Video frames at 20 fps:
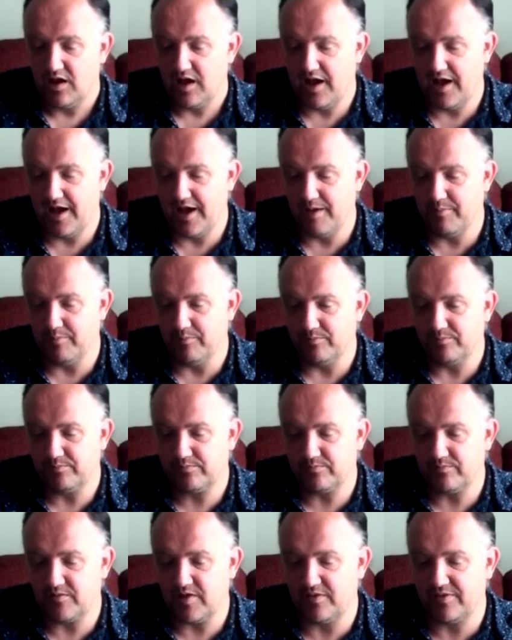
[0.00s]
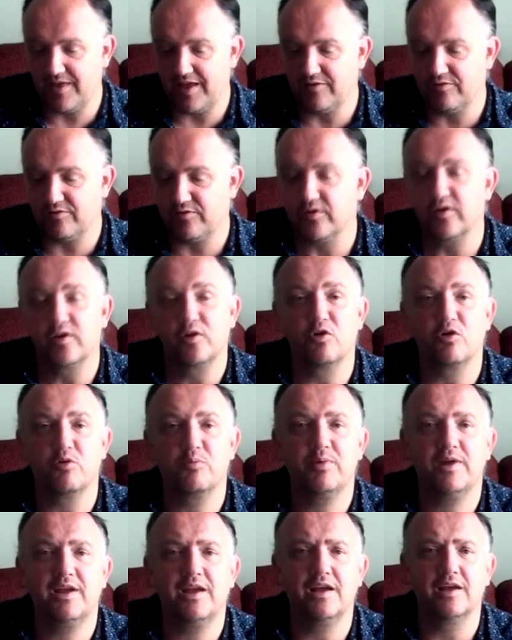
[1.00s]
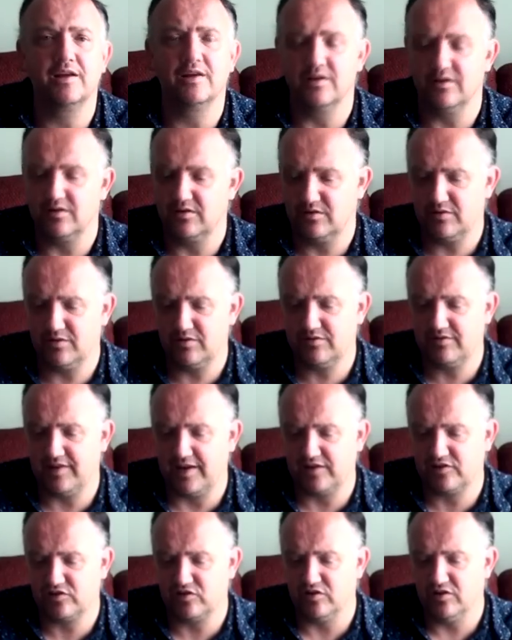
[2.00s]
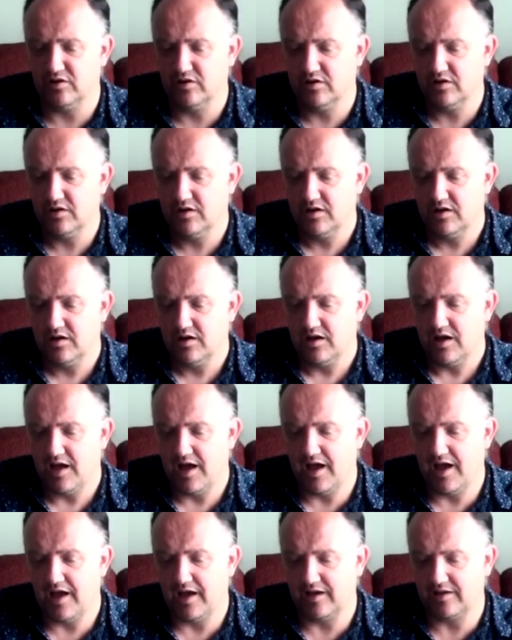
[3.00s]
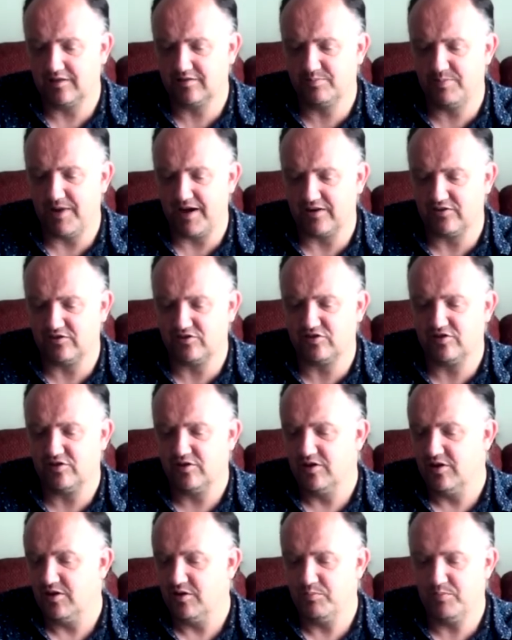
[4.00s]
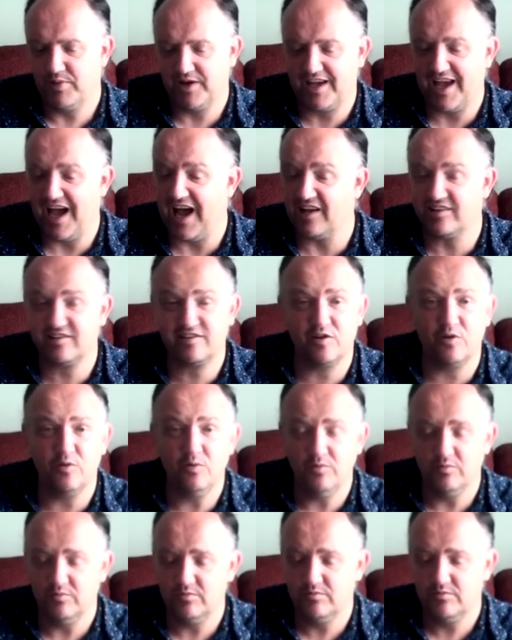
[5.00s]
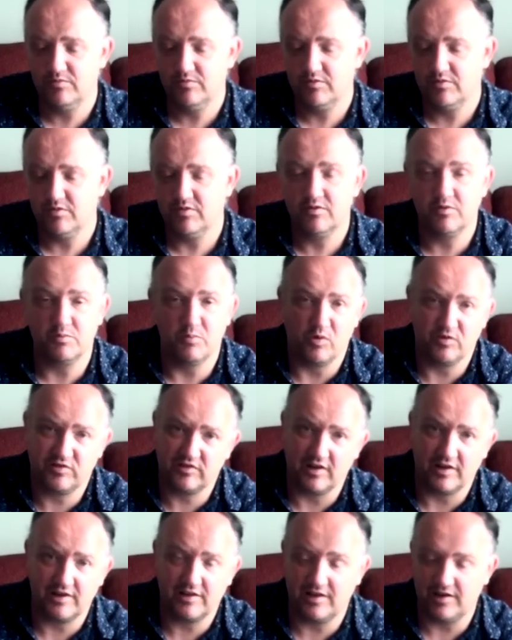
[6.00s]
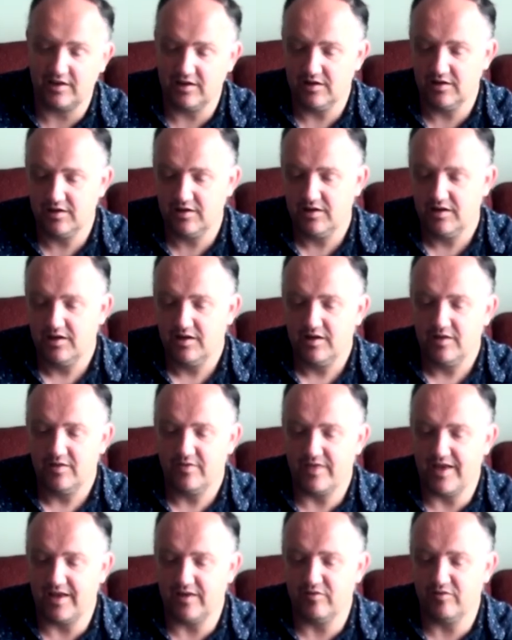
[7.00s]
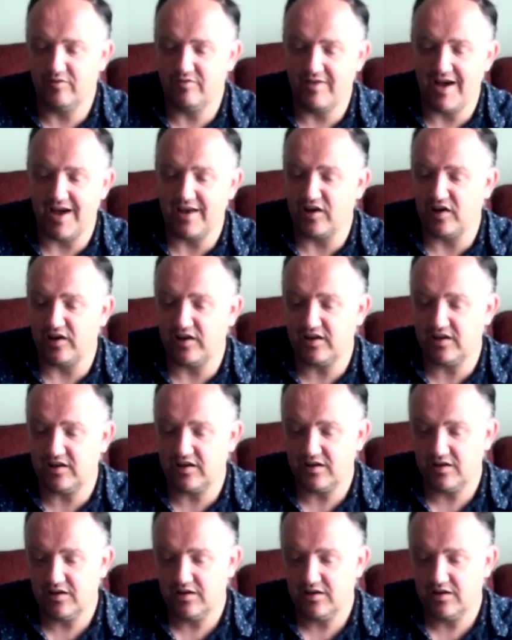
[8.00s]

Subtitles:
Then for the European section, expect Picasso, most likely, then Van Eyck,